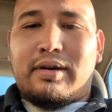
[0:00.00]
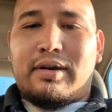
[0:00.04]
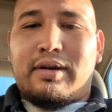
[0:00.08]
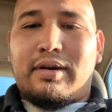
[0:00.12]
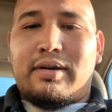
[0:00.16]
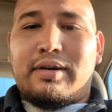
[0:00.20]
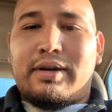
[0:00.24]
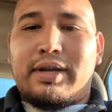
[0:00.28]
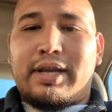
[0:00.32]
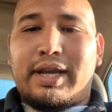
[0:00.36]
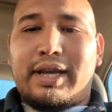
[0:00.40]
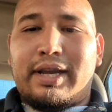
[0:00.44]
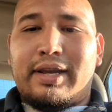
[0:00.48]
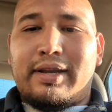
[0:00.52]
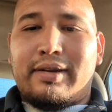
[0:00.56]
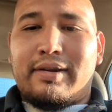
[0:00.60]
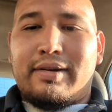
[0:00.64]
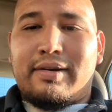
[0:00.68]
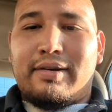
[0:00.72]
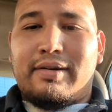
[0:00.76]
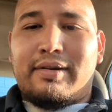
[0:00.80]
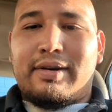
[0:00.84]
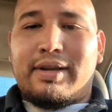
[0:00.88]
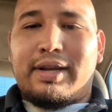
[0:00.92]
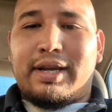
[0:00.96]
Okay,
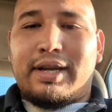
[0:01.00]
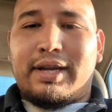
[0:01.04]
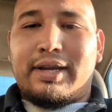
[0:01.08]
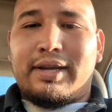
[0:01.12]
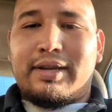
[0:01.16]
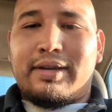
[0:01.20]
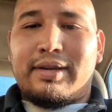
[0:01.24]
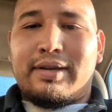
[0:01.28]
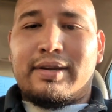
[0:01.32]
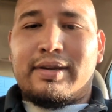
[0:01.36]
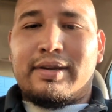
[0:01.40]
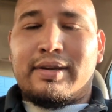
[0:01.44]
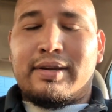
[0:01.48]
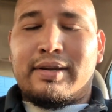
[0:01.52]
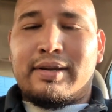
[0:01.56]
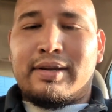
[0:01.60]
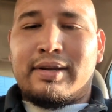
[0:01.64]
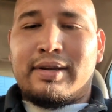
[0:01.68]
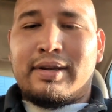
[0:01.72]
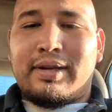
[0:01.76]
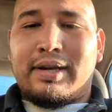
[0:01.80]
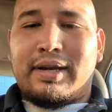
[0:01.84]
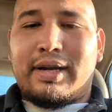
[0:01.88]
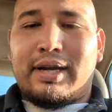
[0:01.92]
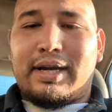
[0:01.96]
okay.
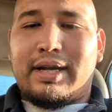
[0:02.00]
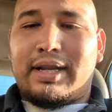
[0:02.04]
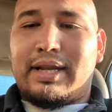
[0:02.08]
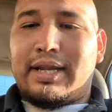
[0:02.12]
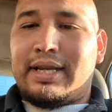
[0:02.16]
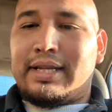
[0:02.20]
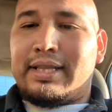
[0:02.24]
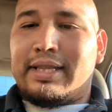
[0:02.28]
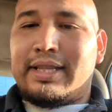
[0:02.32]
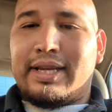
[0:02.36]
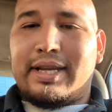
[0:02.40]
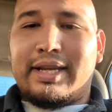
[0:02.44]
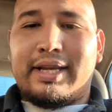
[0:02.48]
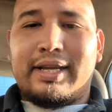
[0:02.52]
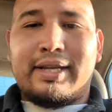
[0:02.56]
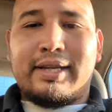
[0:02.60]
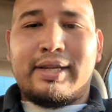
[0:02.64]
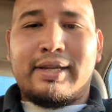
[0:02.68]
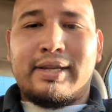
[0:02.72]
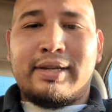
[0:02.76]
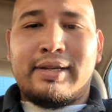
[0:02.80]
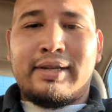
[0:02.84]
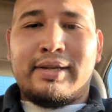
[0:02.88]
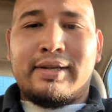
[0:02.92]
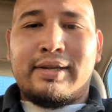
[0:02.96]
I like that.